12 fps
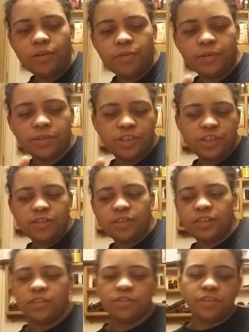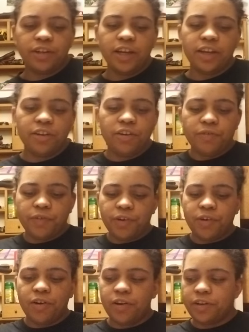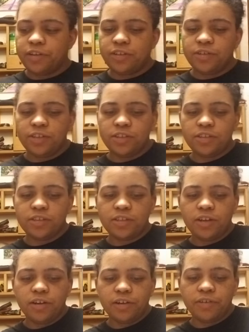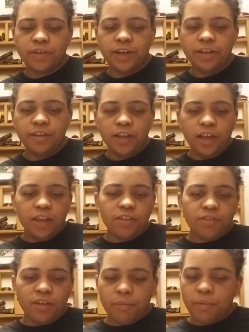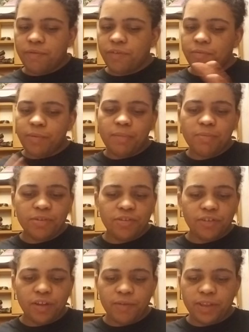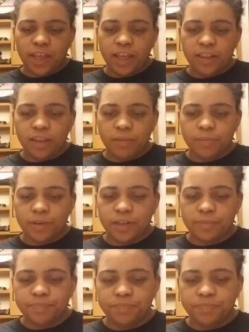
or choosing your head over your heart. Just this card, right? Some of you might be dealing with a Libra.